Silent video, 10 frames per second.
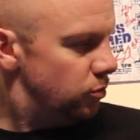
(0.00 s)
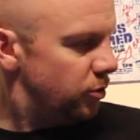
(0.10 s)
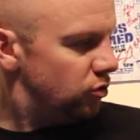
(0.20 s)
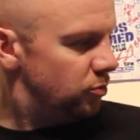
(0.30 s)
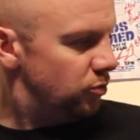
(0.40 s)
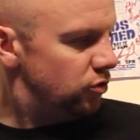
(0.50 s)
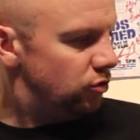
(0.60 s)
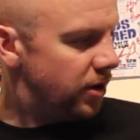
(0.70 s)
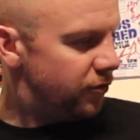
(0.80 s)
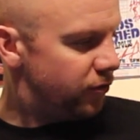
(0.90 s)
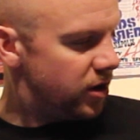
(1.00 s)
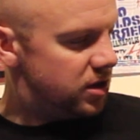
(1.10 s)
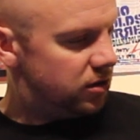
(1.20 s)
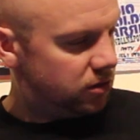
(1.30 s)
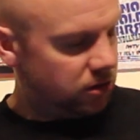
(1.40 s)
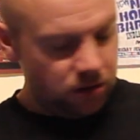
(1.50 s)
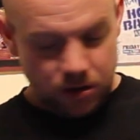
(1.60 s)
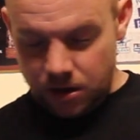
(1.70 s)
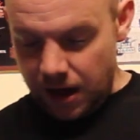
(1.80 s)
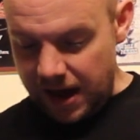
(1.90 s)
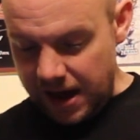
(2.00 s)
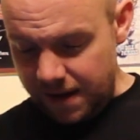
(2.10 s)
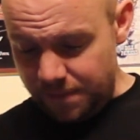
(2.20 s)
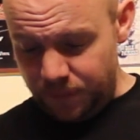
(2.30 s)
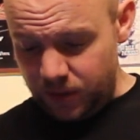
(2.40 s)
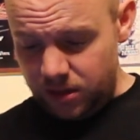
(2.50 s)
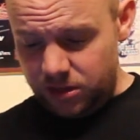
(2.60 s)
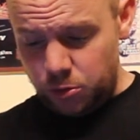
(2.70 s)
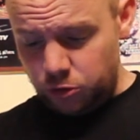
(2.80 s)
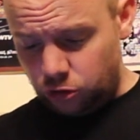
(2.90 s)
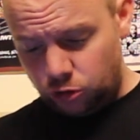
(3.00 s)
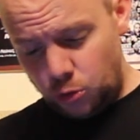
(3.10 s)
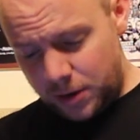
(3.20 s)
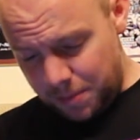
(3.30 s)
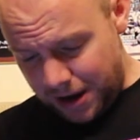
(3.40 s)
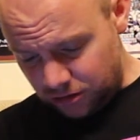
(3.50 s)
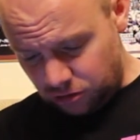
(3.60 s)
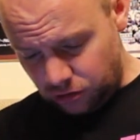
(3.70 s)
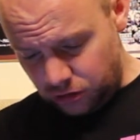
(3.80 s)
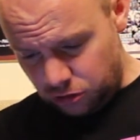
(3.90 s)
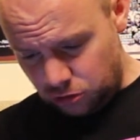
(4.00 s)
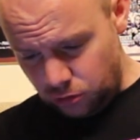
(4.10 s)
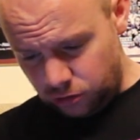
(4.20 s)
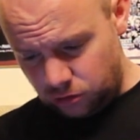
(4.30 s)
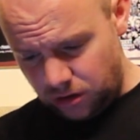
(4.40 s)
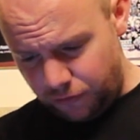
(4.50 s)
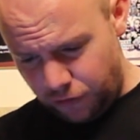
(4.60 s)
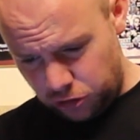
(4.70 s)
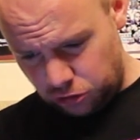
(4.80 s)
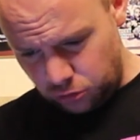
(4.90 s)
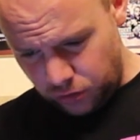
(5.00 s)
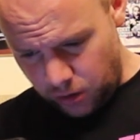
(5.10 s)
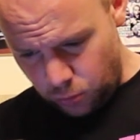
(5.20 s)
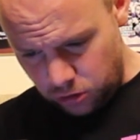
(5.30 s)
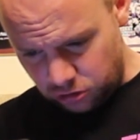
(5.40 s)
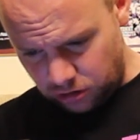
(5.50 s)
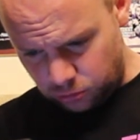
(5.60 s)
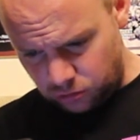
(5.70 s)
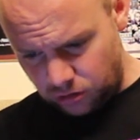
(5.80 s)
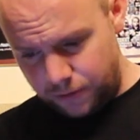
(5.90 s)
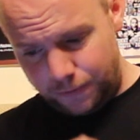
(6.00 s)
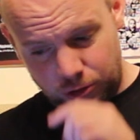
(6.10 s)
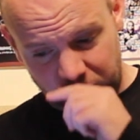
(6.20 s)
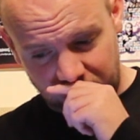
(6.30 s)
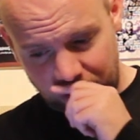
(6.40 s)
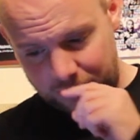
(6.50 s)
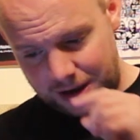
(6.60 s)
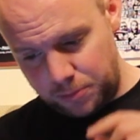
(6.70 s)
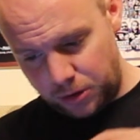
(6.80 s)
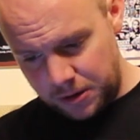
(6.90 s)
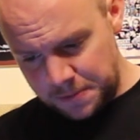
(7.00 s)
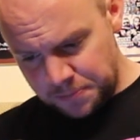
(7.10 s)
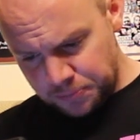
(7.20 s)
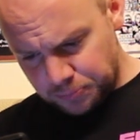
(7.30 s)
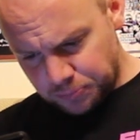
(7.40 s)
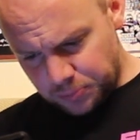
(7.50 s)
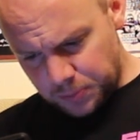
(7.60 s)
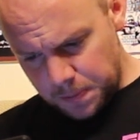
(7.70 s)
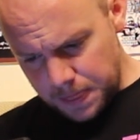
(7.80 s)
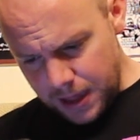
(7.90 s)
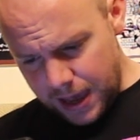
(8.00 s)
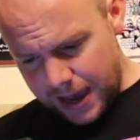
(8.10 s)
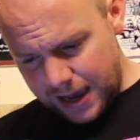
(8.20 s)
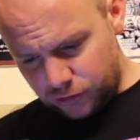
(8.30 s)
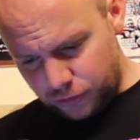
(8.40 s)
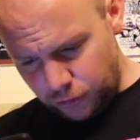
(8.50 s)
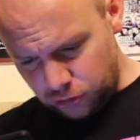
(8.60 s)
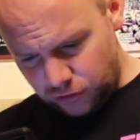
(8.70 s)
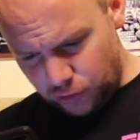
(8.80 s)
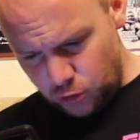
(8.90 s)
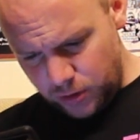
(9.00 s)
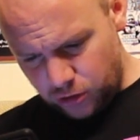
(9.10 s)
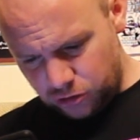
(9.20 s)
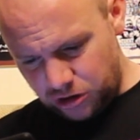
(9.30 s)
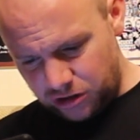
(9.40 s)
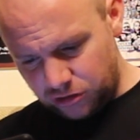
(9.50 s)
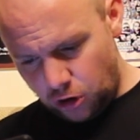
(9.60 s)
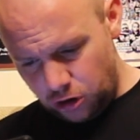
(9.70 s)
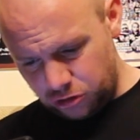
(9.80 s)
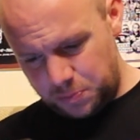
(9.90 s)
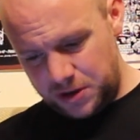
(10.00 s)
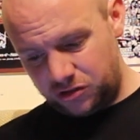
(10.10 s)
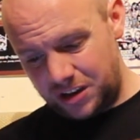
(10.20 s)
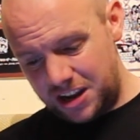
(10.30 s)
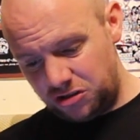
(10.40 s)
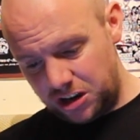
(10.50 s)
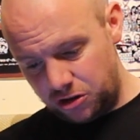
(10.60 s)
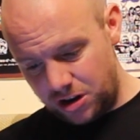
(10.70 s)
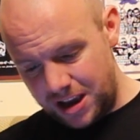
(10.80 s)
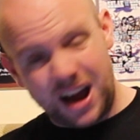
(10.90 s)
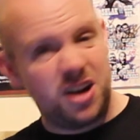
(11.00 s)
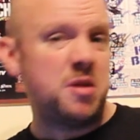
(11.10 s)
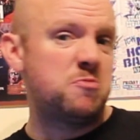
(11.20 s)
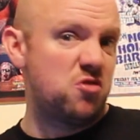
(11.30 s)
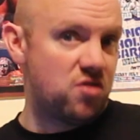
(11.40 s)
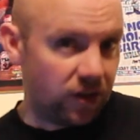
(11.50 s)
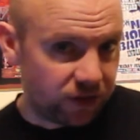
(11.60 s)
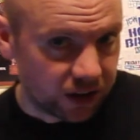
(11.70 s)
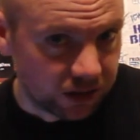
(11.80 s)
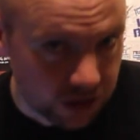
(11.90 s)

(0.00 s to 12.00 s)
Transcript: don't burst the balloons, you'll get a fright. There were so many matches on this show. This is the first show that I watched. This was on the 1st of September. So first of all, we got Jason Hotch beats AJ Gray. I remember nothing